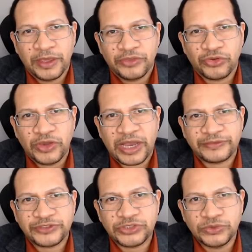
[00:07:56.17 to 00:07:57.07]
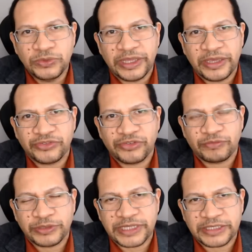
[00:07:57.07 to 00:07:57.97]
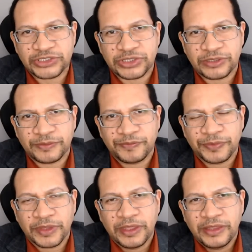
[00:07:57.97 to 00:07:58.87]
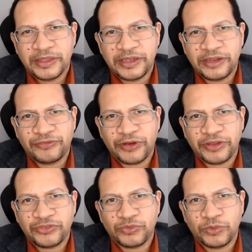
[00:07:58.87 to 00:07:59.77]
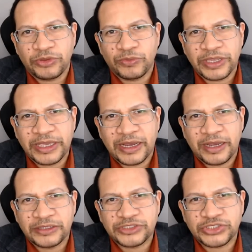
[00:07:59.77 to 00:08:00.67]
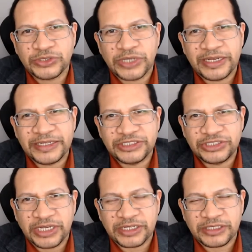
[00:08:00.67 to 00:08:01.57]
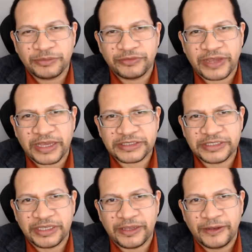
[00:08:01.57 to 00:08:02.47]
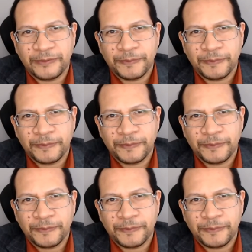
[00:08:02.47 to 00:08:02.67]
So you have two layers of protection. The difference with regards to an injectable vaccine